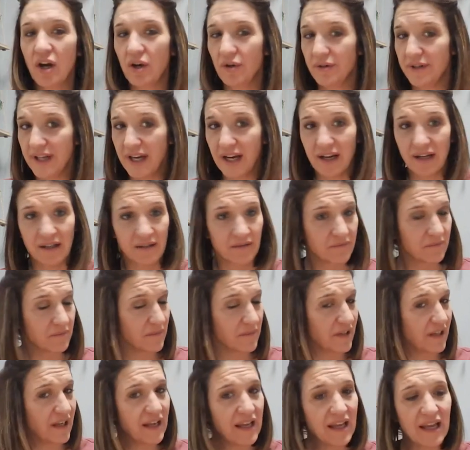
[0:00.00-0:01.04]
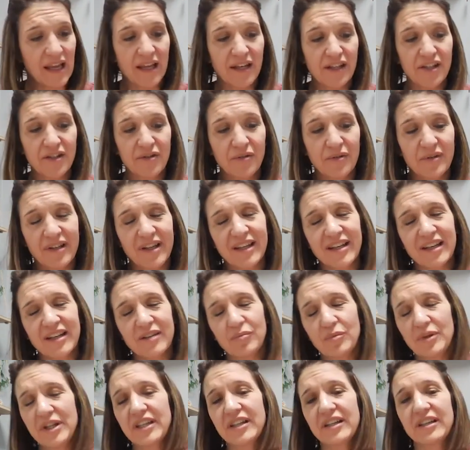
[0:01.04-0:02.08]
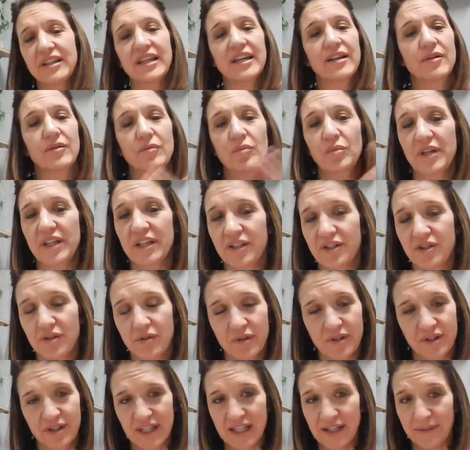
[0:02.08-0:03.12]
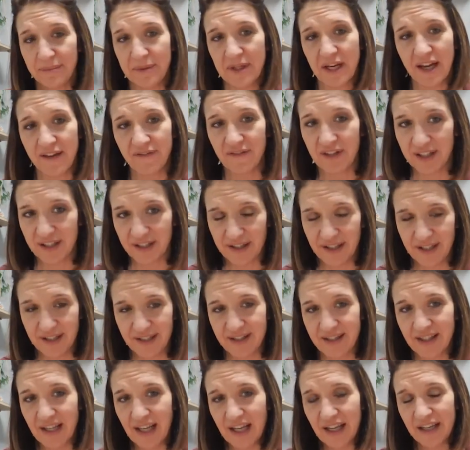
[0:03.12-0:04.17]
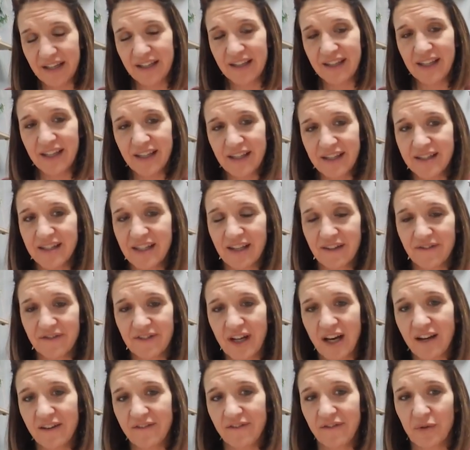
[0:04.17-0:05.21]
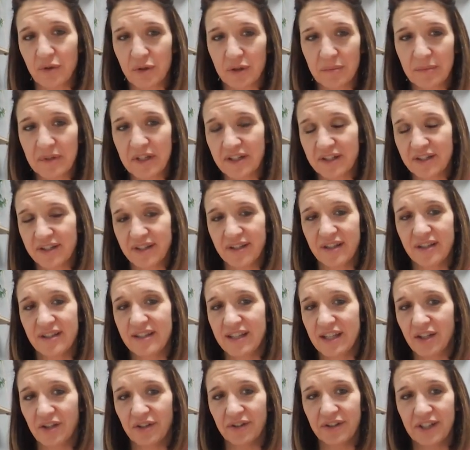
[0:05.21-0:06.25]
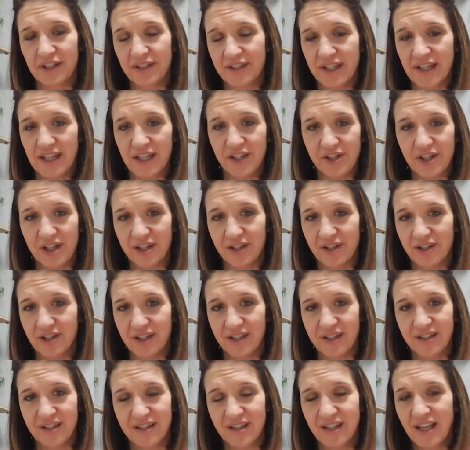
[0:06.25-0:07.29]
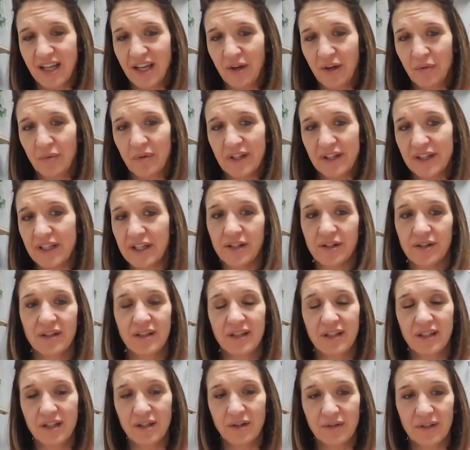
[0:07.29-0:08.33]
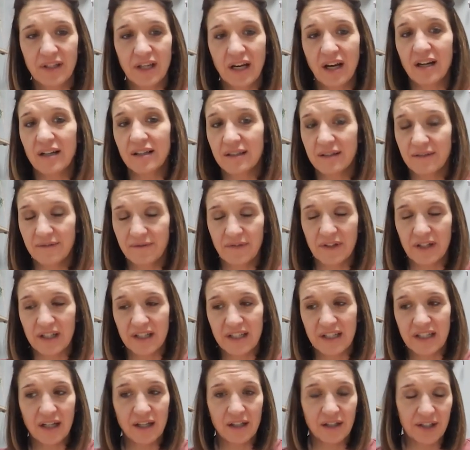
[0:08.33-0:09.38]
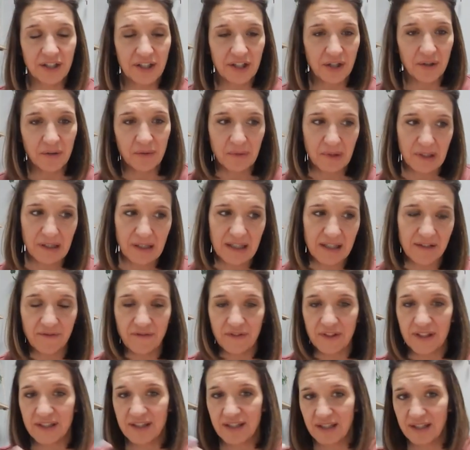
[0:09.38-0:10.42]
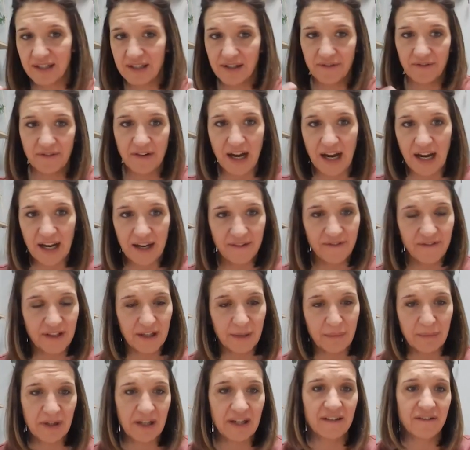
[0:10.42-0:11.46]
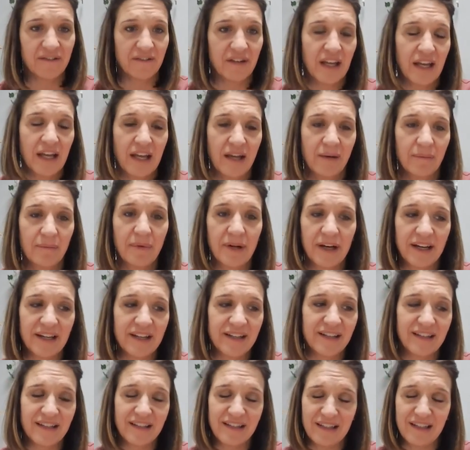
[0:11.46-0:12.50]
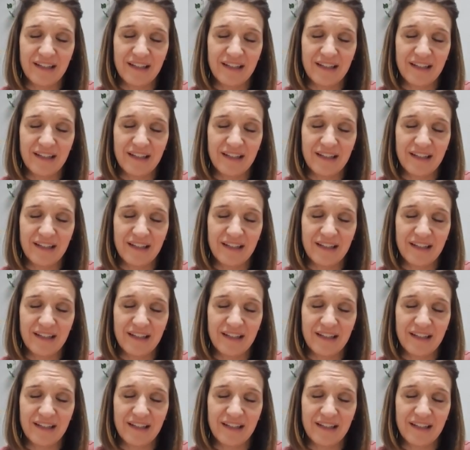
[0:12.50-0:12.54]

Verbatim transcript: Oh yeah, and you and we could get we could do a deep dive into this. Kids have not formed their sealed their tight junctions when they're you know young very young you know infants into five and above but